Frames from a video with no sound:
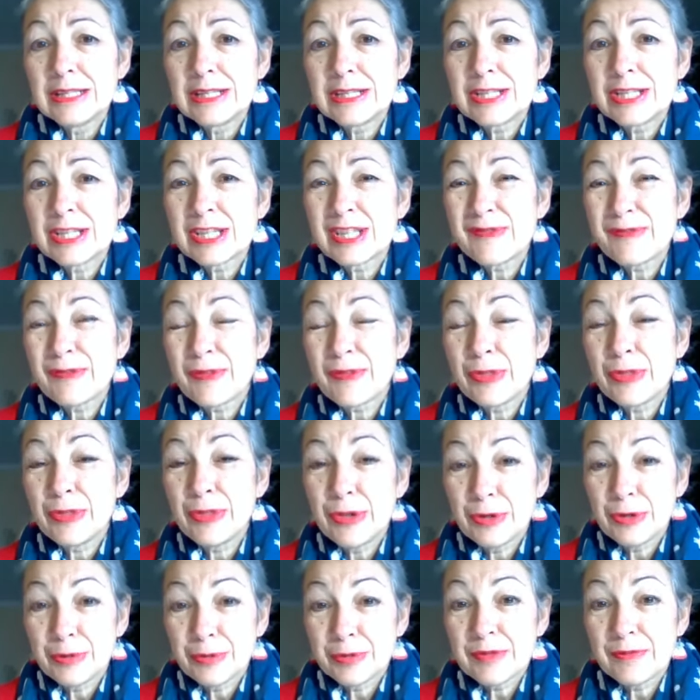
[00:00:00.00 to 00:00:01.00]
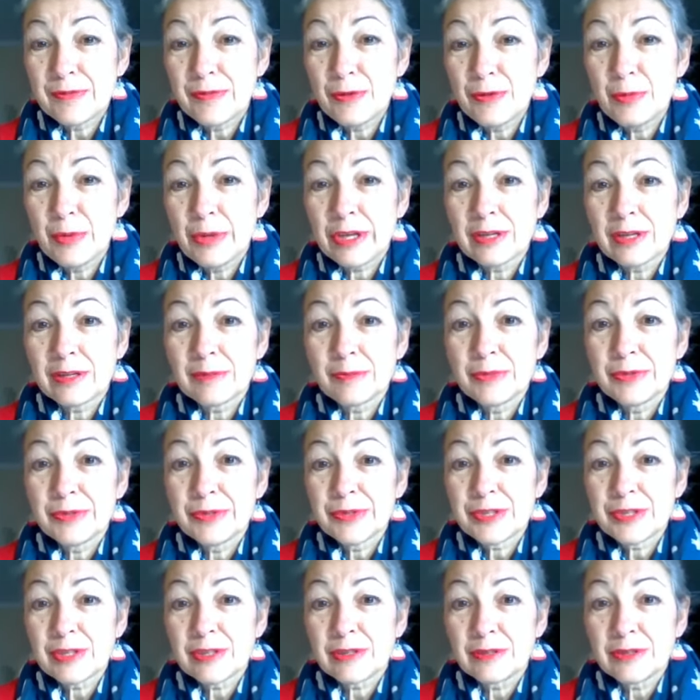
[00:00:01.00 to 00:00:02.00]
just for those of you with
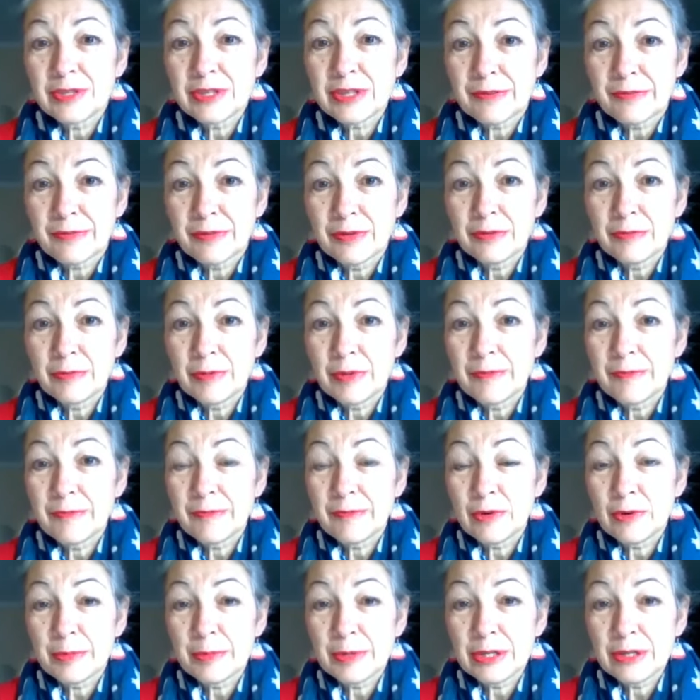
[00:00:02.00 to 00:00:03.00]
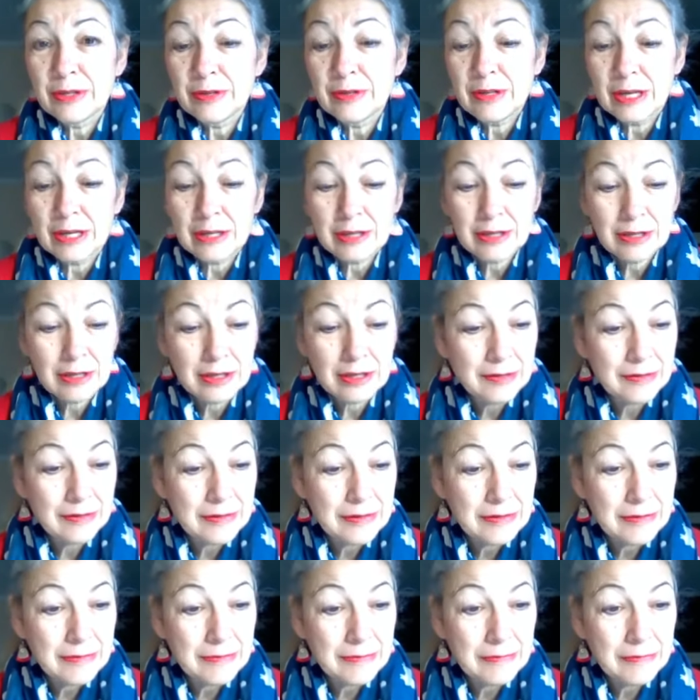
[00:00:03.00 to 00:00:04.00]
animals that are suffering with lymphoma,
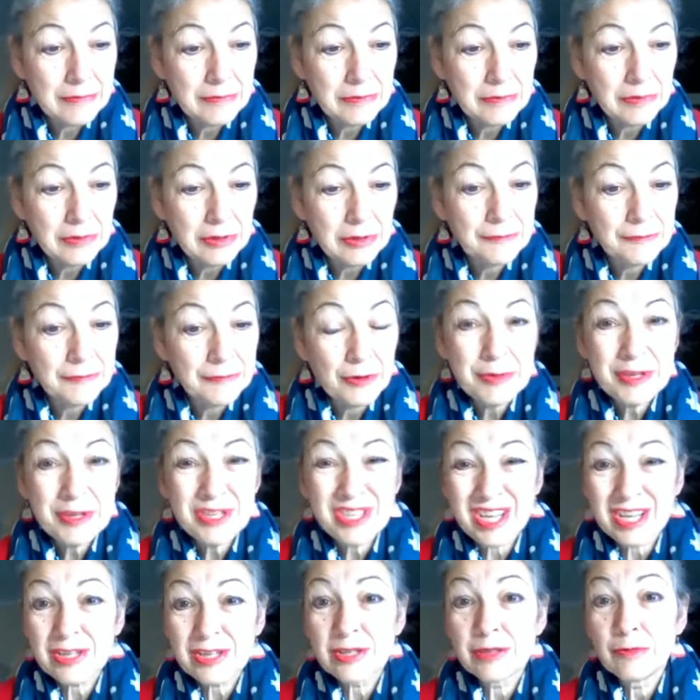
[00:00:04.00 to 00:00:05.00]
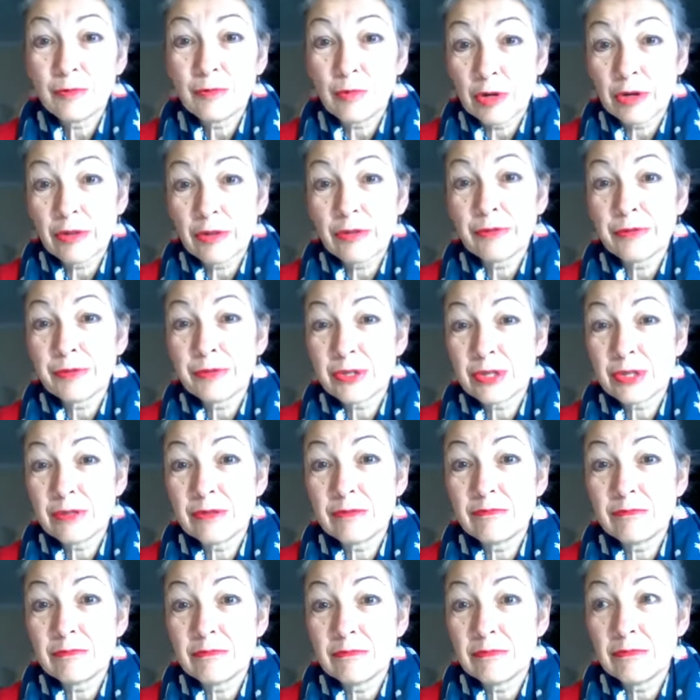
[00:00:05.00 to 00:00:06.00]
lymphoma is actually one of those
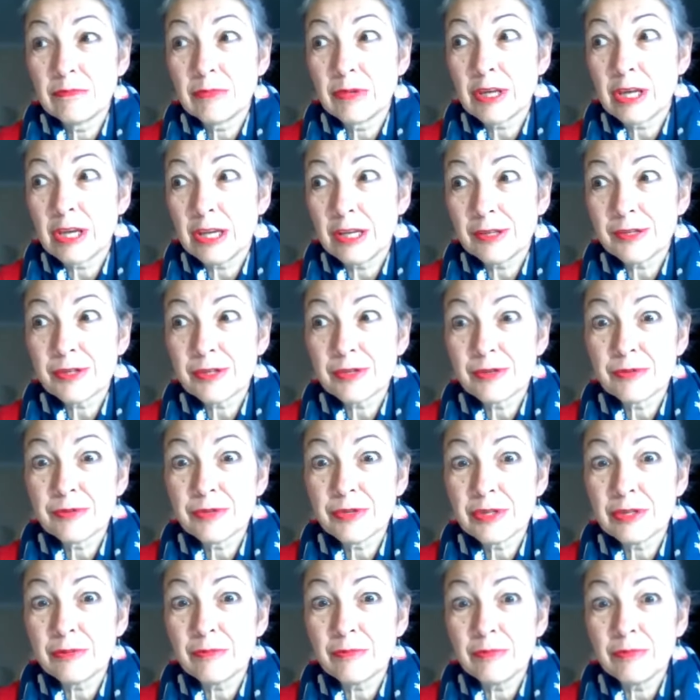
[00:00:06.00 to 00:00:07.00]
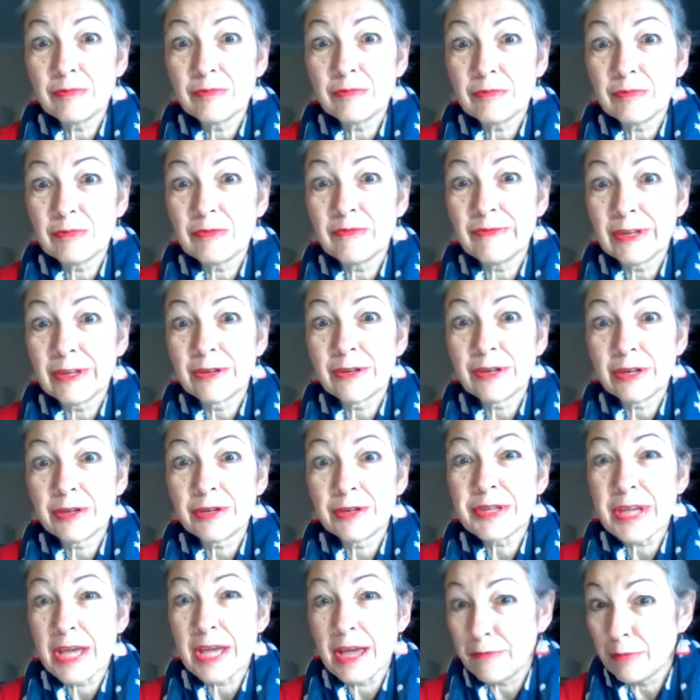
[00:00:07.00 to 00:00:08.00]
cancers that
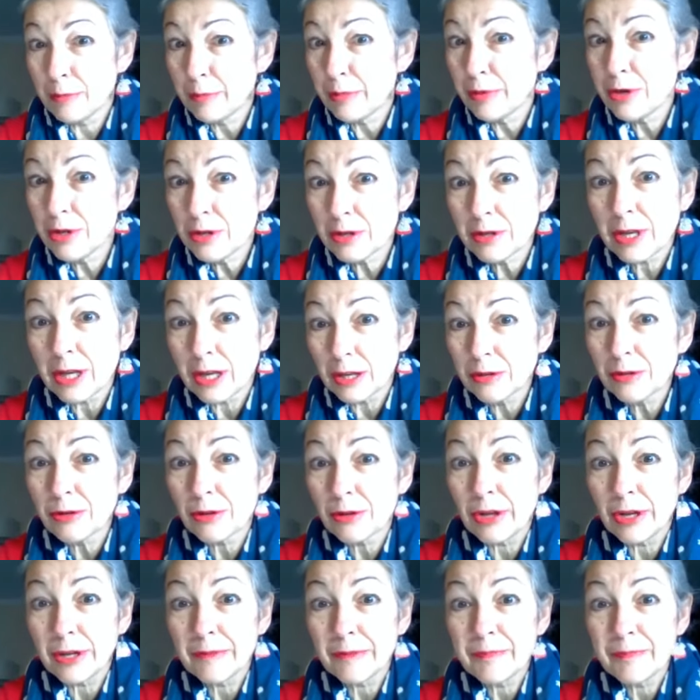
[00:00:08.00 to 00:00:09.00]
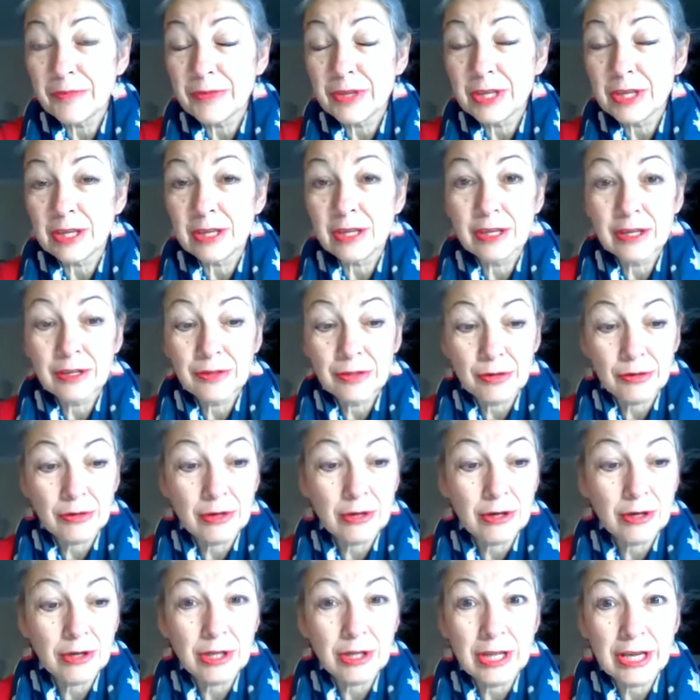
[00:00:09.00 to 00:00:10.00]
veterinarians have a pretty good handle on. And
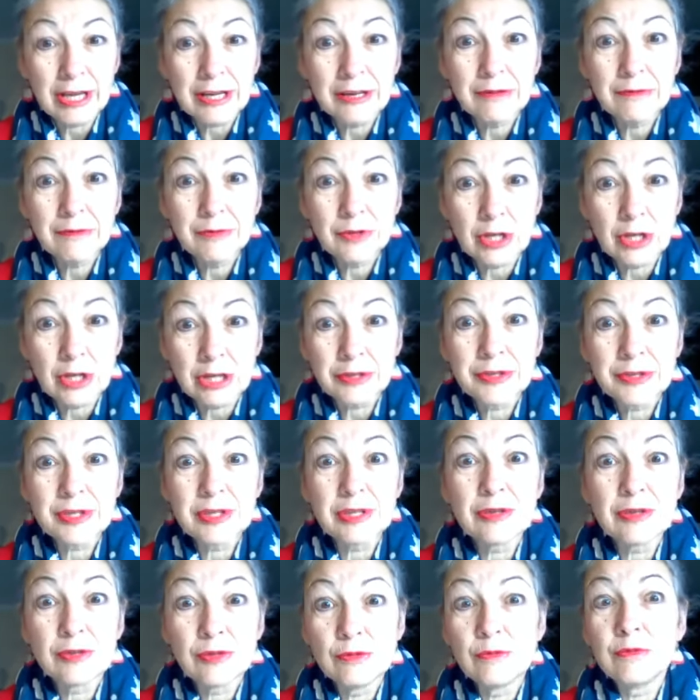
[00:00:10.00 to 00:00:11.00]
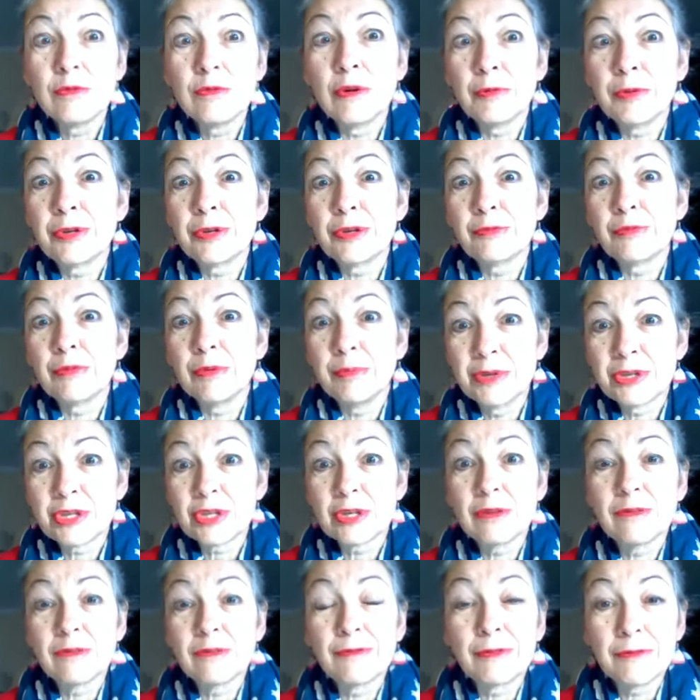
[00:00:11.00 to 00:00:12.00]
there are a lot of dogs that do go into
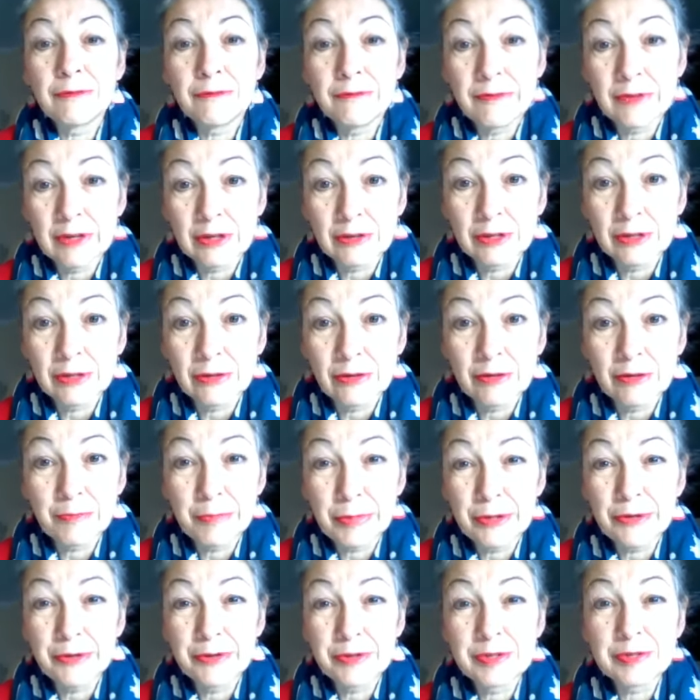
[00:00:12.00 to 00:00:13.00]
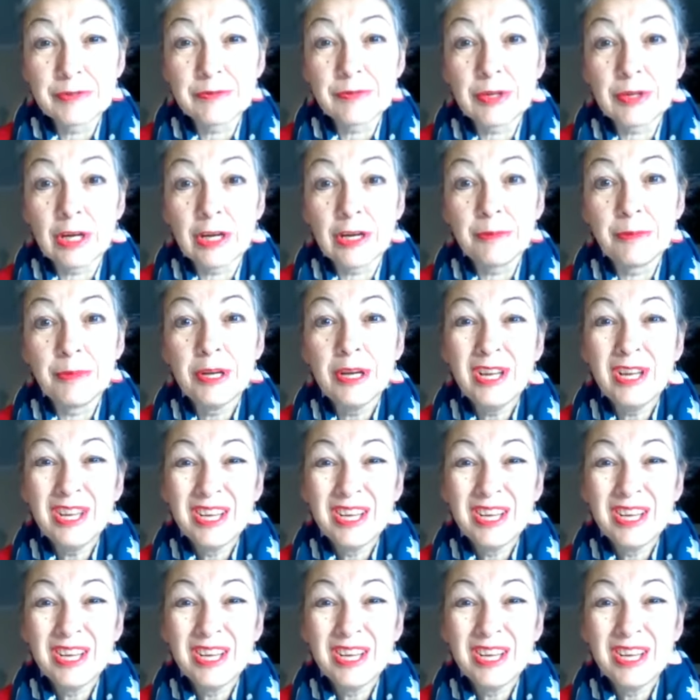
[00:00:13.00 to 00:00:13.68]
remission for very long periods of time.